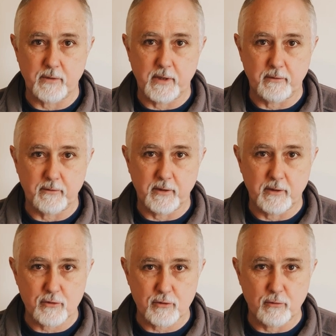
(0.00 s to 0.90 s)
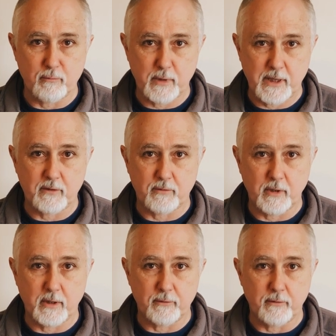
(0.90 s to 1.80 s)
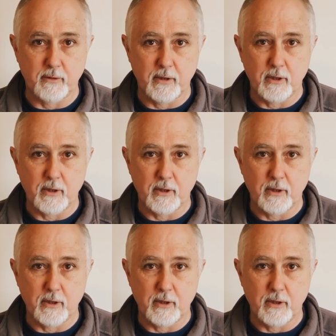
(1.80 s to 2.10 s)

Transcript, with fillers: 300, it should meet 300,